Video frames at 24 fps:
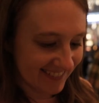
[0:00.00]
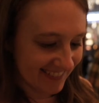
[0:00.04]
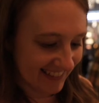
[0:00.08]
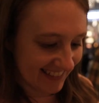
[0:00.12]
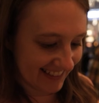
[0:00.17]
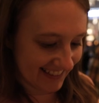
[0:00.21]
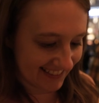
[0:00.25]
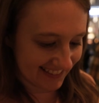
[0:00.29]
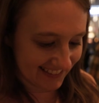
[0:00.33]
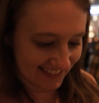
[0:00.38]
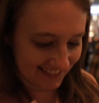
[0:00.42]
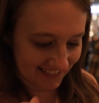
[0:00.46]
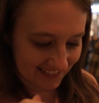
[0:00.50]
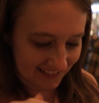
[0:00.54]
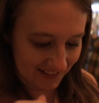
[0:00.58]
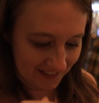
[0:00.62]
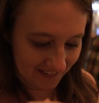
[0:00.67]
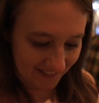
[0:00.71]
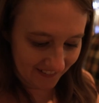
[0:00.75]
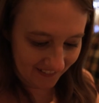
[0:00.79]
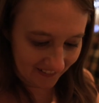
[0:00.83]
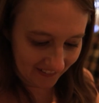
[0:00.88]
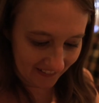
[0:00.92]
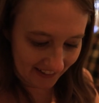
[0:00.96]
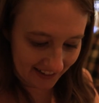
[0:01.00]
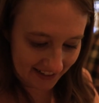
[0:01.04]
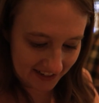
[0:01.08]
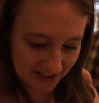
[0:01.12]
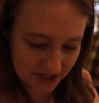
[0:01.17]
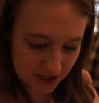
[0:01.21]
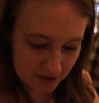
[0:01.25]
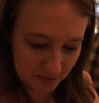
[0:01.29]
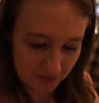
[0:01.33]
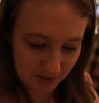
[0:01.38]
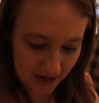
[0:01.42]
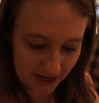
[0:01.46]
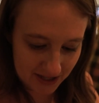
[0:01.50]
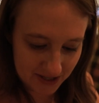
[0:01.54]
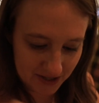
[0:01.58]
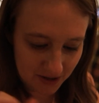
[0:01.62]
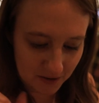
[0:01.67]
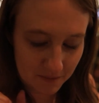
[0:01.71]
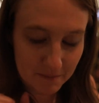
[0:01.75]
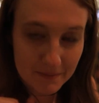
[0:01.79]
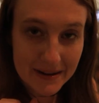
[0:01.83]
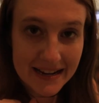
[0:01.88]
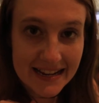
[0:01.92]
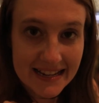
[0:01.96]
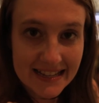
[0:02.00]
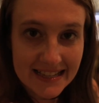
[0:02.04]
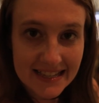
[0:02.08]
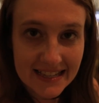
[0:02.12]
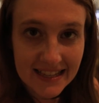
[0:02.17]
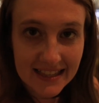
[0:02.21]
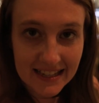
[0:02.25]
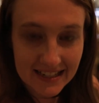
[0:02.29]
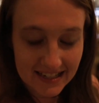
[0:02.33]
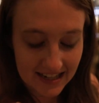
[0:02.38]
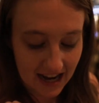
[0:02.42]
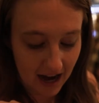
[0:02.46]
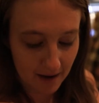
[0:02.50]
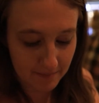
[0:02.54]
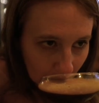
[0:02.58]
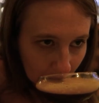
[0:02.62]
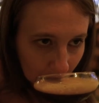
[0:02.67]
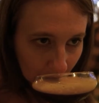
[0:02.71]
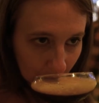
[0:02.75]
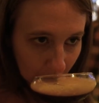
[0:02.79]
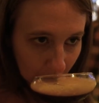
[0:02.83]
Look at the little like espresso beans in the top.